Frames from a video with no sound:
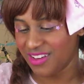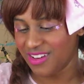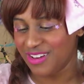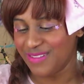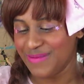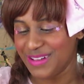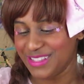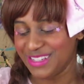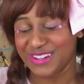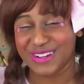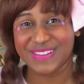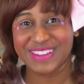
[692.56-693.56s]
Oh,
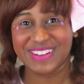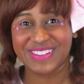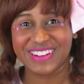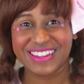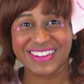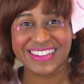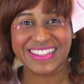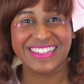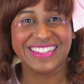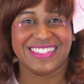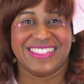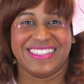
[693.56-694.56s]
Melty Cream
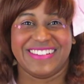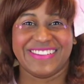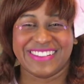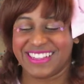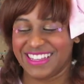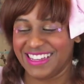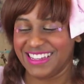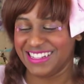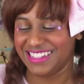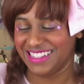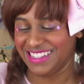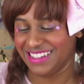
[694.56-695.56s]
Donut! That was a
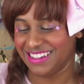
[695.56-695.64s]
guess.